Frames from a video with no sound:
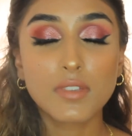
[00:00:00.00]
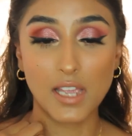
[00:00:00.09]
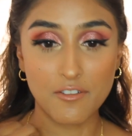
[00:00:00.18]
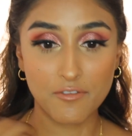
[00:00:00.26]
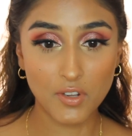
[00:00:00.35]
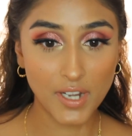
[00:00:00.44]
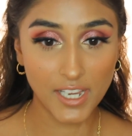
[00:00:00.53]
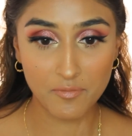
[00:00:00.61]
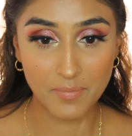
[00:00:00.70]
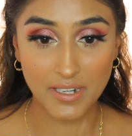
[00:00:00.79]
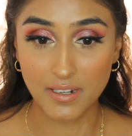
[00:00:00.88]
I feel like
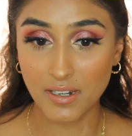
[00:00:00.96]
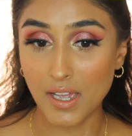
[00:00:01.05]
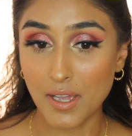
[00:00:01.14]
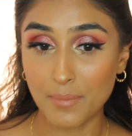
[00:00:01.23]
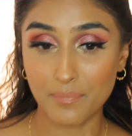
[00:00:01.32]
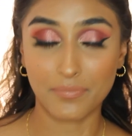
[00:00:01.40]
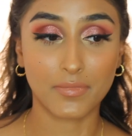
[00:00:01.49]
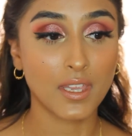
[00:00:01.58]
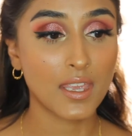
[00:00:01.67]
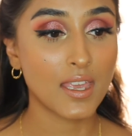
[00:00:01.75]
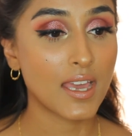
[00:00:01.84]
I've been
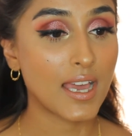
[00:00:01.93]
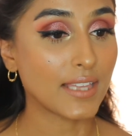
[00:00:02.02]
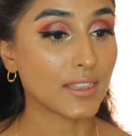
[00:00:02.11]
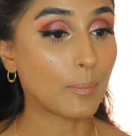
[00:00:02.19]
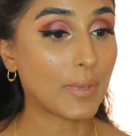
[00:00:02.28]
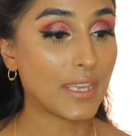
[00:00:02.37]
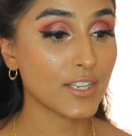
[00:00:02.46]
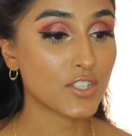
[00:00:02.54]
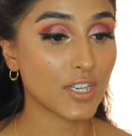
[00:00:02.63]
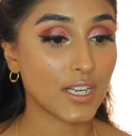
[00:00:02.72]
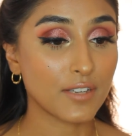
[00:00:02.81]
at the
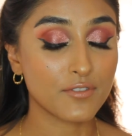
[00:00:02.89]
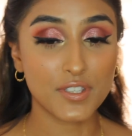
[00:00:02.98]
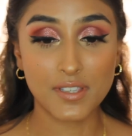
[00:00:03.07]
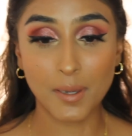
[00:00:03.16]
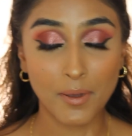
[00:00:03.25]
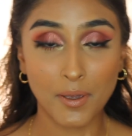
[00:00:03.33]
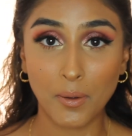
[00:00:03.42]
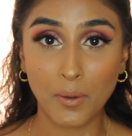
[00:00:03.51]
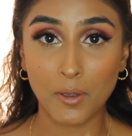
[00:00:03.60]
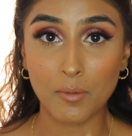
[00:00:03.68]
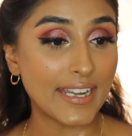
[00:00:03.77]
beach and I've just come
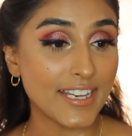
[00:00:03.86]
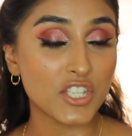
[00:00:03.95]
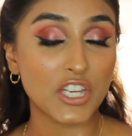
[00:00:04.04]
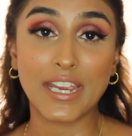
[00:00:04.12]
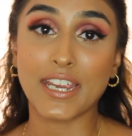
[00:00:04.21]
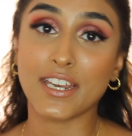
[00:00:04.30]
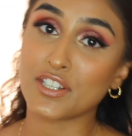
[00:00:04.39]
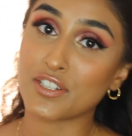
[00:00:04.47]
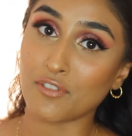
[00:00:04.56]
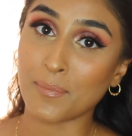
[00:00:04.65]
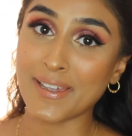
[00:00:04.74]
home getting
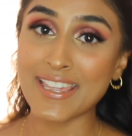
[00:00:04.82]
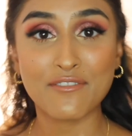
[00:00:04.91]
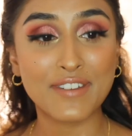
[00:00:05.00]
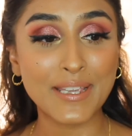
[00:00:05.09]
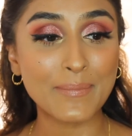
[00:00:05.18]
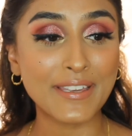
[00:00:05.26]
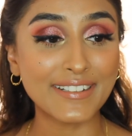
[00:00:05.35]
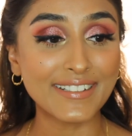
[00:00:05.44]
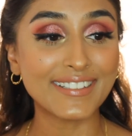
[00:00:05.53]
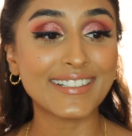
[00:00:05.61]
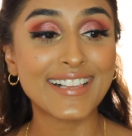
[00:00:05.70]
changed for my evening
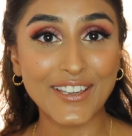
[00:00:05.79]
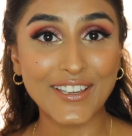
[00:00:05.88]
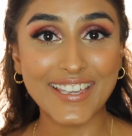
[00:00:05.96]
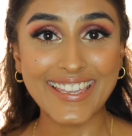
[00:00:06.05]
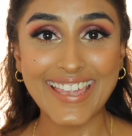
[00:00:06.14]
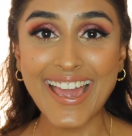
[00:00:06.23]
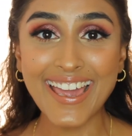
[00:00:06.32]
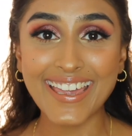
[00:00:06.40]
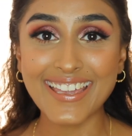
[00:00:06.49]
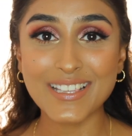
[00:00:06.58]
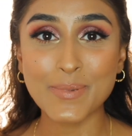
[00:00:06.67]
meal. So yeah,
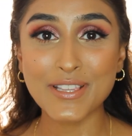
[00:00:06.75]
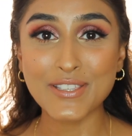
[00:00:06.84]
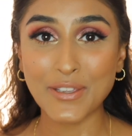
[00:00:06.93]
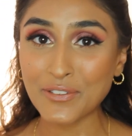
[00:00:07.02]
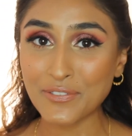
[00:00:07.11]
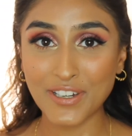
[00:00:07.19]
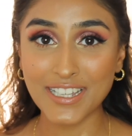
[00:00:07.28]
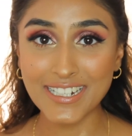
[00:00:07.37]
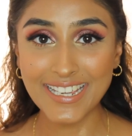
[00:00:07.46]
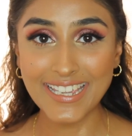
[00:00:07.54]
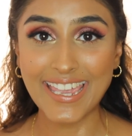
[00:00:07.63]
it's been so
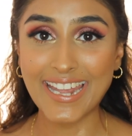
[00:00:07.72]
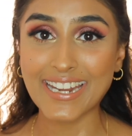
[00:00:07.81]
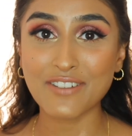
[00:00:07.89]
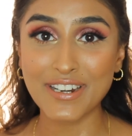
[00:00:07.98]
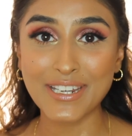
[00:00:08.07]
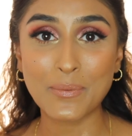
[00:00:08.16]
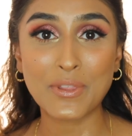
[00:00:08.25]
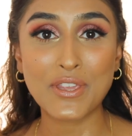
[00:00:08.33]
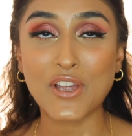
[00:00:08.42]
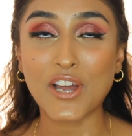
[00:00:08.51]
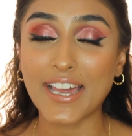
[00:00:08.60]
fun getting ready with
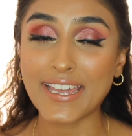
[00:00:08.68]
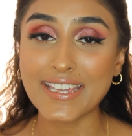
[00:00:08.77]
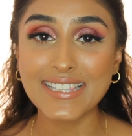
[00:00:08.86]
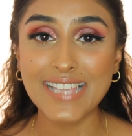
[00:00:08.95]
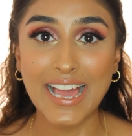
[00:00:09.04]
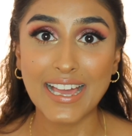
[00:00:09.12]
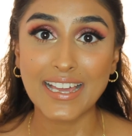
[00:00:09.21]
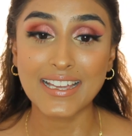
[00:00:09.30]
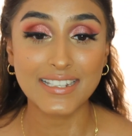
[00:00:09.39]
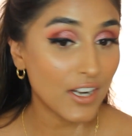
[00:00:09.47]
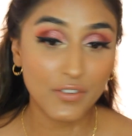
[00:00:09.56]
you guys,
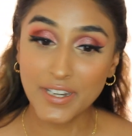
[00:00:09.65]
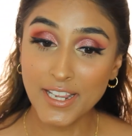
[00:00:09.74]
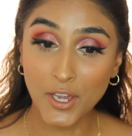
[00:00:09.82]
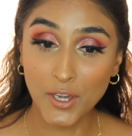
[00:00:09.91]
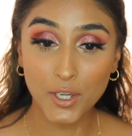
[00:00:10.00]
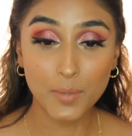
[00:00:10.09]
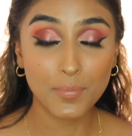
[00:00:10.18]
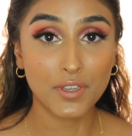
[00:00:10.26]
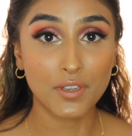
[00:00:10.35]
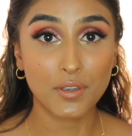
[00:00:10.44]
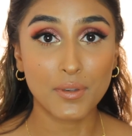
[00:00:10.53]
and I really hope
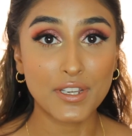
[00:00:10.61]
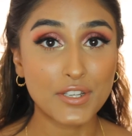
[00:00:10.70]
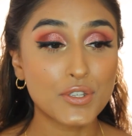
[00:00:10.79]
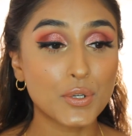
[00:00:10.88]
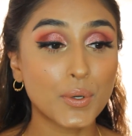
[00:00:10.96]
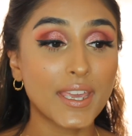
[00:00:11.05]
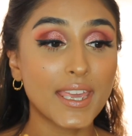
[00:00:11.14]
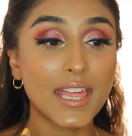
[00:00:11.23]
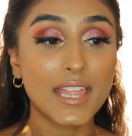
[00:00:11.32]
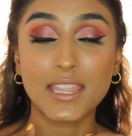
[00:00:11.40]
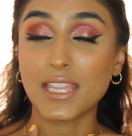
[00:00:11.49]
you
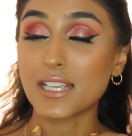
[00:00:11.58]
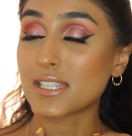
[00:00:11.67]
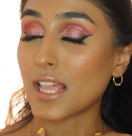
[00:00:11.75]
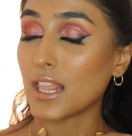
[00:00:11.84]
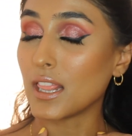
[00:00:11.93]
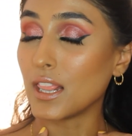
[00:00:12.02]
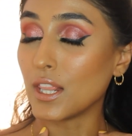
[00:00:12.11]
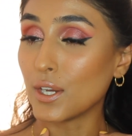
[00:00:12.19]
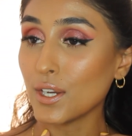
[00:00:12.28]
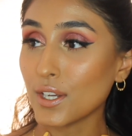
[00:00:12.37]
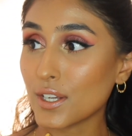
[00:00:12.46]
enjoy this
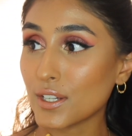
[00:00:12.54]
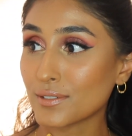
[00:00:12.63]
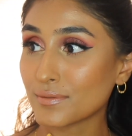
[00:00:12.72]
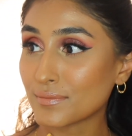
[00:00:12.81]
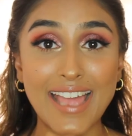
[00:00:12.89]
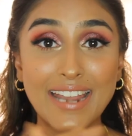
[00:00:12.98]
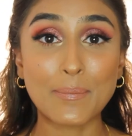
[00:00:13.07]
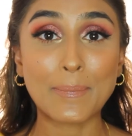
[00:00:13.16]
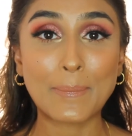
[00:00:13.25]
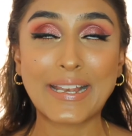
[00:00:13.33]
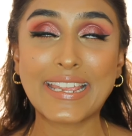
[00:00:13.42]
look. And
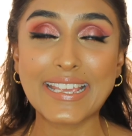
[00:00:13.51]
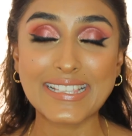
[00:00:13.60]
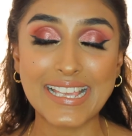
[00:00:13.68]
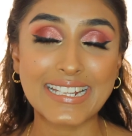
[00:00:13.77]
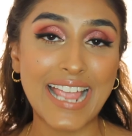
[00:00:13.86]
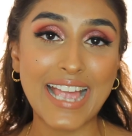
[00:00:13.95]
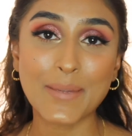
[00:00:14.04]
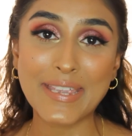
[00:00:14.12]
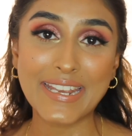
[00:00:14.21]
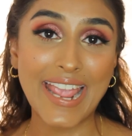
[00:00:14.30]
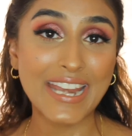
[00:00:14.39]
please tag
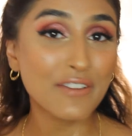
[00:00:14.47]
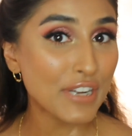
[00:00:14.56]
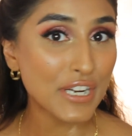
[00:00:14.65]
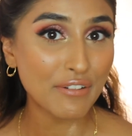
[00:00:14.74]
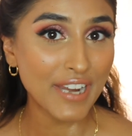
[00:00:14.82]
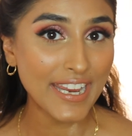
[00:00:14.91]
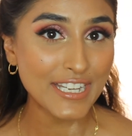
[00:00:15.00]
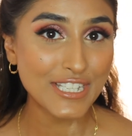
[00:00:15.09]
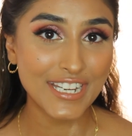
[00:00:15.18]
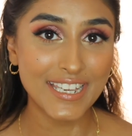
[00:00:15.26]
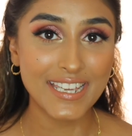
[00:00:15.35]
me in any
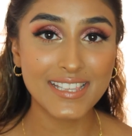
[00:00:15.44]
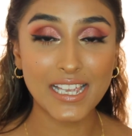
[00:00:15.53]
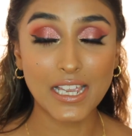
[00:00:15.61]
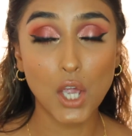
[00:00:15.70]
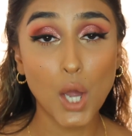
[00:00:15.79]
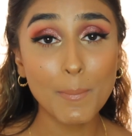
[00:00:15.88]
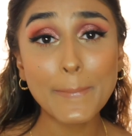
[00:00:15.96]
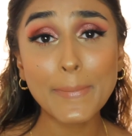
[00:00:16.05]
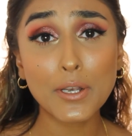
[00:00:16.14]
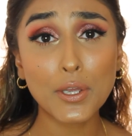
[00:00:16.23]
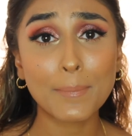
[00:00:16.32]
recreations and comment
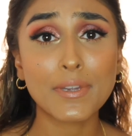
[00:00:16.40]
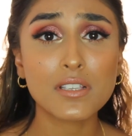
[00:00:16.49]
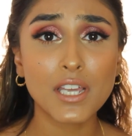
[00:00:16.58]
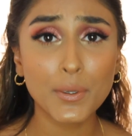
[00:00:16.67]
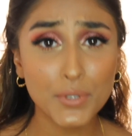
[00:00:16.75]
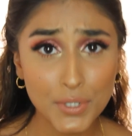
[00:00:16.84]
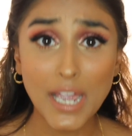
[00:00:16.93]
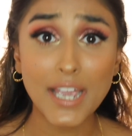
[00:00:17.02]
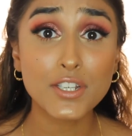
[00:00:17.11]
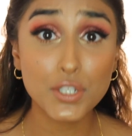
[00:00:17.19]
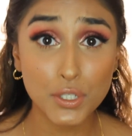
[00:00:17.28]
below, because
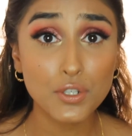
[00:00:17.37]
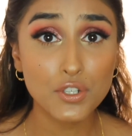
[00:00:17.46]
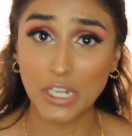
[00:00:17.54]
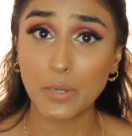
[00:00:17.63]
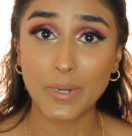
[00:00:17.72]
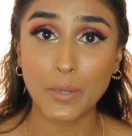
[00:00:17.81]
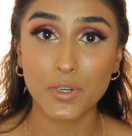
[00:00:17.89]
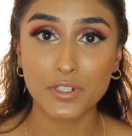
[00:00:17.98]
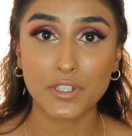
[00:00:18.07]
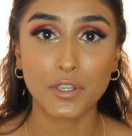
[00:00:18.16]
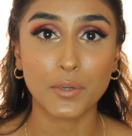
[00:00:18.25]
I do genuinely want
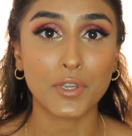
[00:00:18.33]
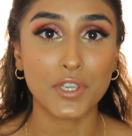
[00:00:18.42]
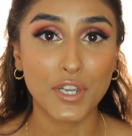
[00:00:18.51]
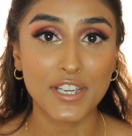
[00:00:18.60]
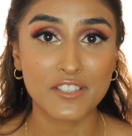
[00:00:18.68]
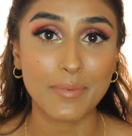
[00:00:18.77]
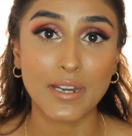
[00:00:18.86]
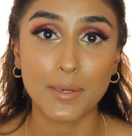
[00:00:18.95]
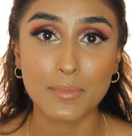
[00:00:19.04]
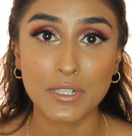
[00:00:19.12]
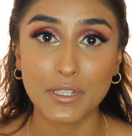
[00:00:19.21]
to know what you guys have been
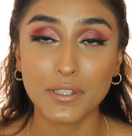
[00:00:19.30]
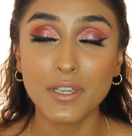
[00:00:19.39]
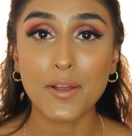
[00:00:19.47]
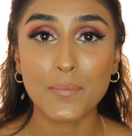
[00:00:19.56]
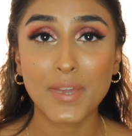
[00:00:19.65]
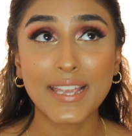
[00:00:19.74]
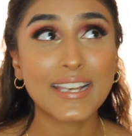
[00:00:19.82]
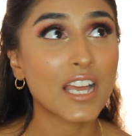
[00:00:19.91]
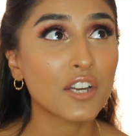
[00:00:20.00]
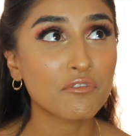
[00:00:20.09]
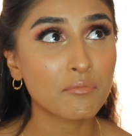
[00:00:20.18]
up to. I
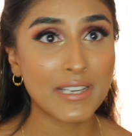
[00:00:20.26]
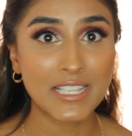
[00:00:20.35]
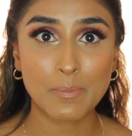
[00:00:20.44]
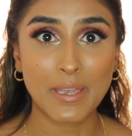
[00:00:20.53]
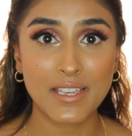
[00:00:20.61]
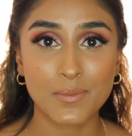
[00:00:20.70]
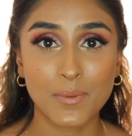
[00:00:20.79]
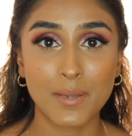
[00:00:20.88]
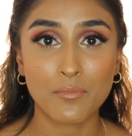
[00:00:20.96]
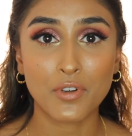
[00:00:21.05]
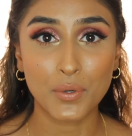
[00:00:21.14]
love my space when
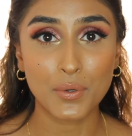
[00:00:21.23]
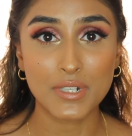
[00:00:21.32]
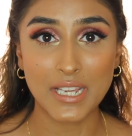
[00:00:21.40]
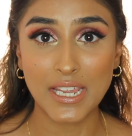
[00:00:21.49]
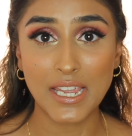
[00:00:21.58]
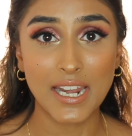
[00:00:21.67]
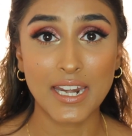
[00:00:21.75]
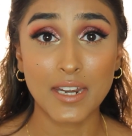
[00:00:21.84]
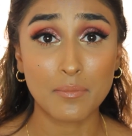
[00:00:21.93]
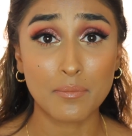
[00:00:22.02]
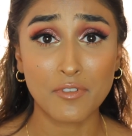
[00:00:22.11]
I'm recording and
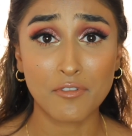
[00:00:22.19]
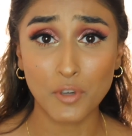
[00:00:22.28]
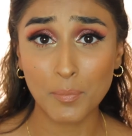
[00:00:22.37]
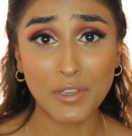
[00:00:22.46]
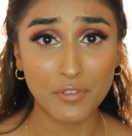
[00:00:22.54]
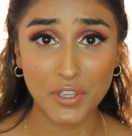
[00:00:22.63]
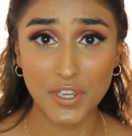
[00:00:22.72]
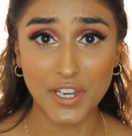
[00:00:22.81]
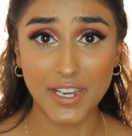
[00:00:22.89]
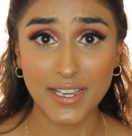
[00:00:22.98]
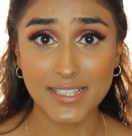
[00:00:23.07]
I'm filming for you
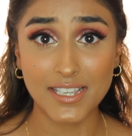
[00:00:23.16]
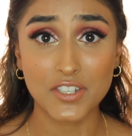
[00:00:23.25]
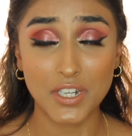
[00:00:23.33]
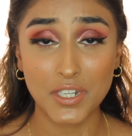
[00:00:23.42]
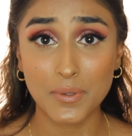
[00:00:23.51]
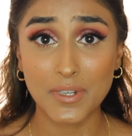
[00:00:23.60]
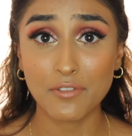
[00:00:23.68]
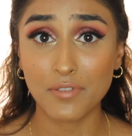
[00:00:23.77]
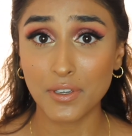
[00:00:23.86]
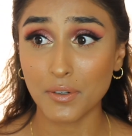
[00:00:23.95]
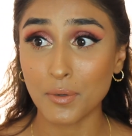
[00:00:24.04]
guys. I genuinely
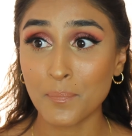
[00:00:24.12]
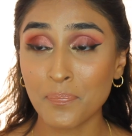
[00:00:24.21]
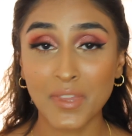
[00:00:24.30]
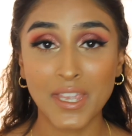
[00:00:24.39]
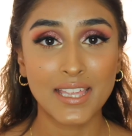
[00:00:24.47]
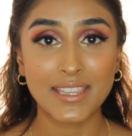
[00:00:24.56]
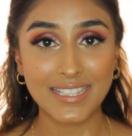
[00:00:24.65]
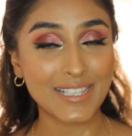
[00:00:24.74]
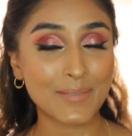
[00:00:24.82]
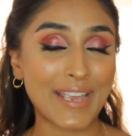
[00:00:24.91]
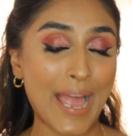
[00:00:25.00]
feel this
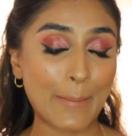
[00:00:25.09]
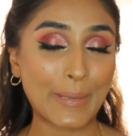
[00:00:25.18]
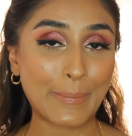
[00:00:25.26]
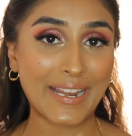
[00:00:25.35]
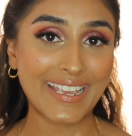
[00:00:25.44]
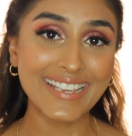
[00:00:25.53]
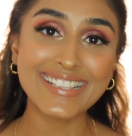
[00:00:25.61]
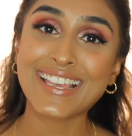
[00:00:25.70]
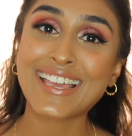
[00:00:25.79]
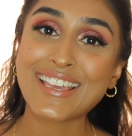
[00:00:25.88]
is my happy place.